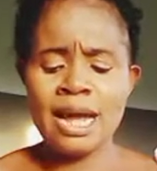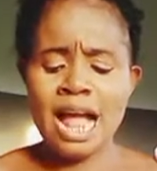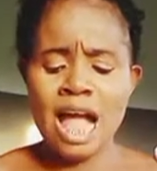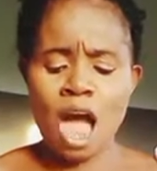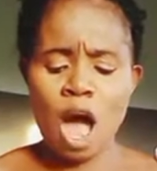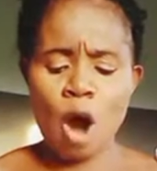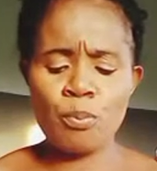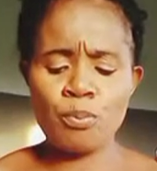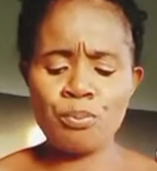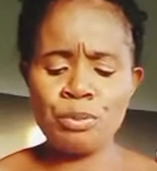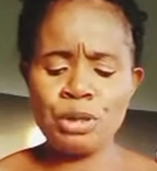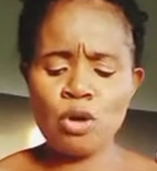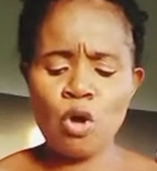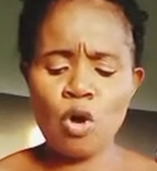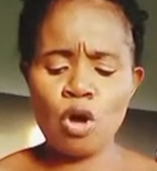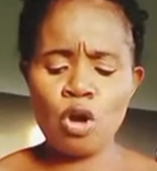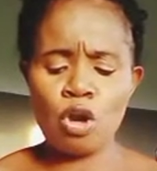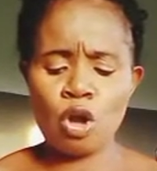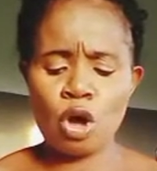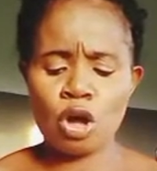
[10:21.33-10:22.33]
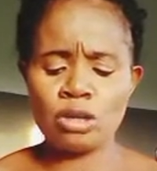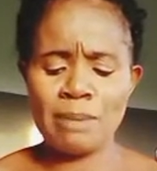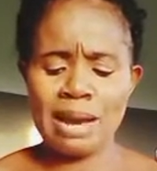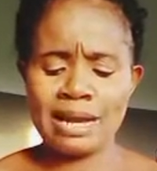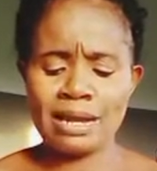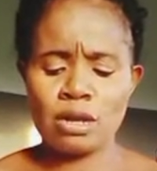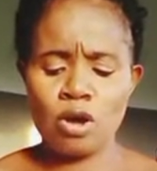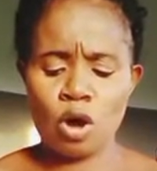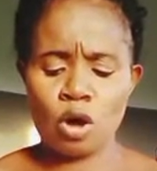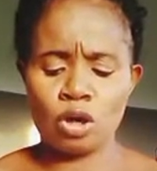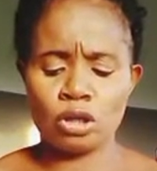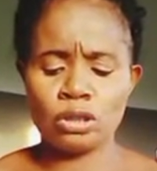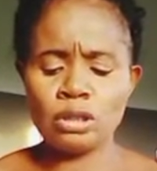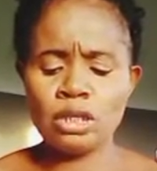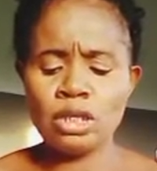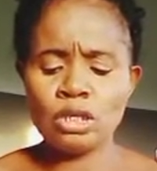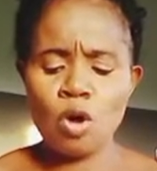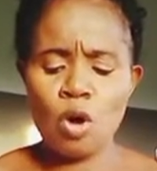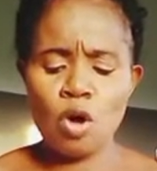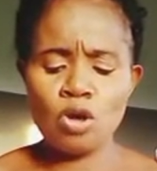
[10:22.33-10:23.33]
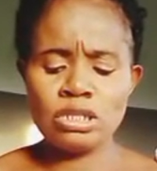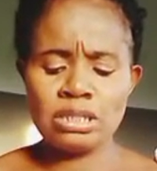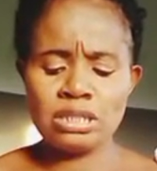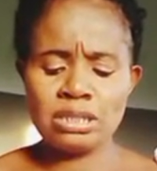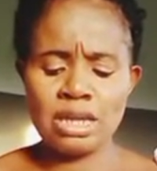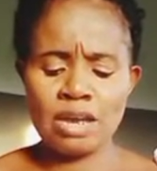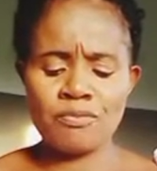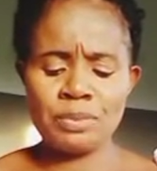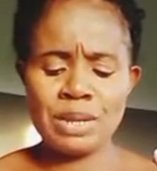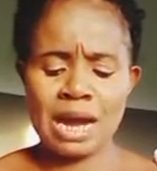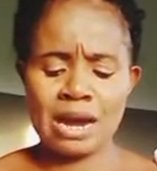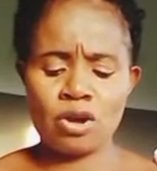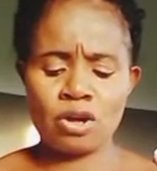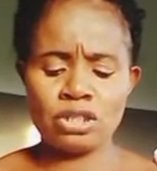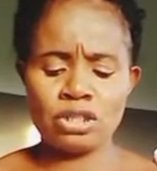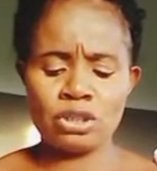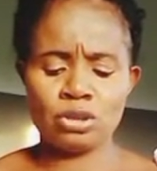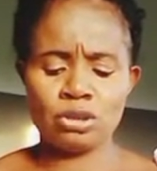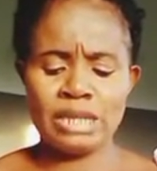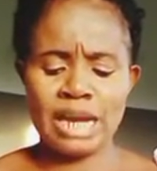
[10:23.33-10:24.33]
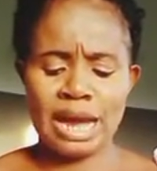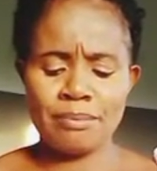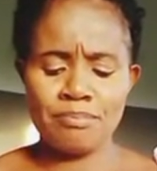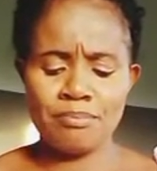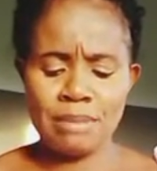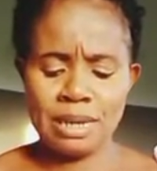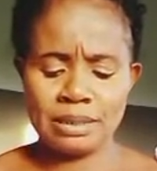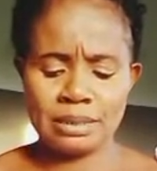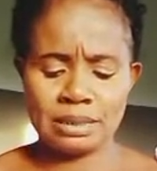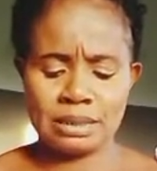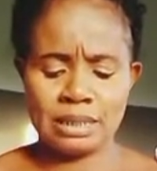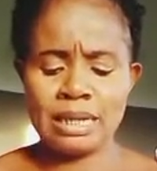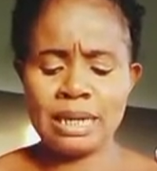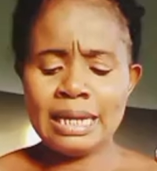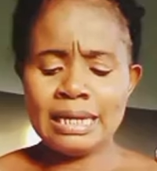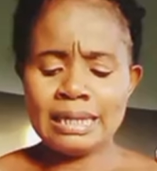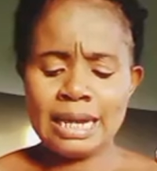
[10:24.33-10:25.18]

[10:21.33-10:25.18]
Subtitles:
Help me, O Lord my God. O save me according to thy mercy.